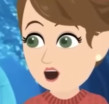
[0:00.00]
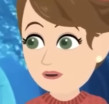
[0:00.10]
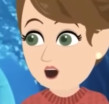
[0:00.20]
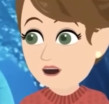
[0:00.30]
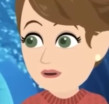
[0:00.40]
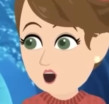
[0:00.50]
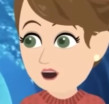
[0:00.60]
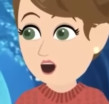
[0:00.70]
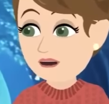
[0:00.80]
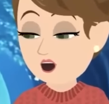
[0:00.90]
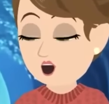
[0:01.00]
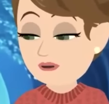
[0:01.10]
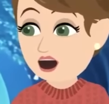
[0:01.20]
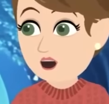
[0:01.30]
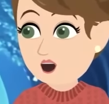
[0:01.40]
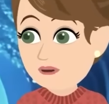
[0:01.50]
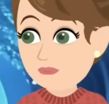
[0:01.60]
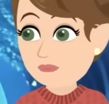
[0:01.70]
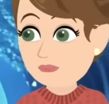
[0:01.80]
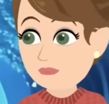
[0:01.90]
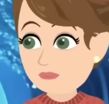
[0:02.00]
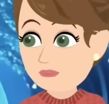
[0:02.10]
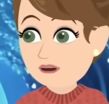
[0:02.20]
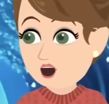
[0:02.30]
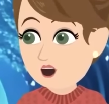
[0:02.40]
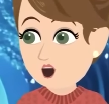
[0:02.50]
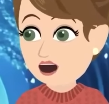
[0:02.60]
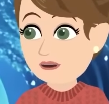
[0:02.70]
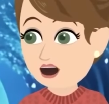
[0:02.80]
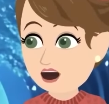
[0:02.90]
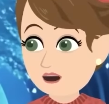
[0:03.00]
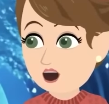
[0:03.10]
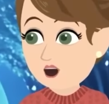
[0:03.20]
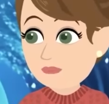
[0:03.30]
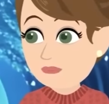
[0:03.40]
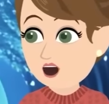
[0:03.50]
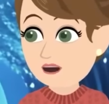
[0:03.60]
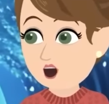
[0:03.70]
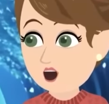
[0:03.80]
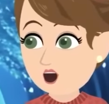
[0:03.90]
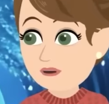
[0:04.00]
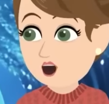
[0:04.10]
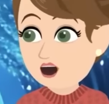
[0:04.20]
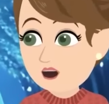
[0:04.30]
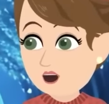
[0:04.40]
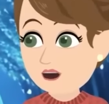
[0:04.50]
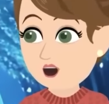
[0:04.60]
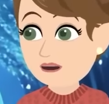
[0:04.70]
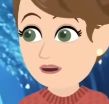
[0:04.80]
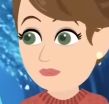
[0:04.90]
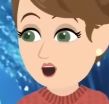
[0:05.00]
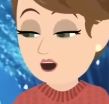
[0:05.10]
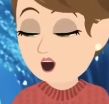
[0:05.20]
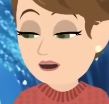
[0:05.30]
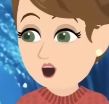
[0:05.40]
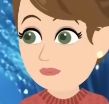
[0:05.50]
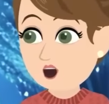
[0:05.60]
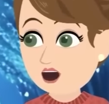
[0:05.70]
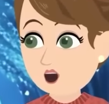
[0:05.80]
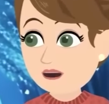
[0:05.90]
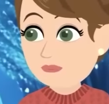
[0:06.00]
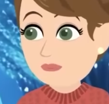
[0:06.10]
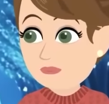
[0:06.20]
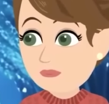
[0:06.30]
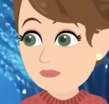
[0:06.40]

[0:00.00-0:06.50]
unconditional love we're having here. You've been using the words for a while, but not really understanding what it means.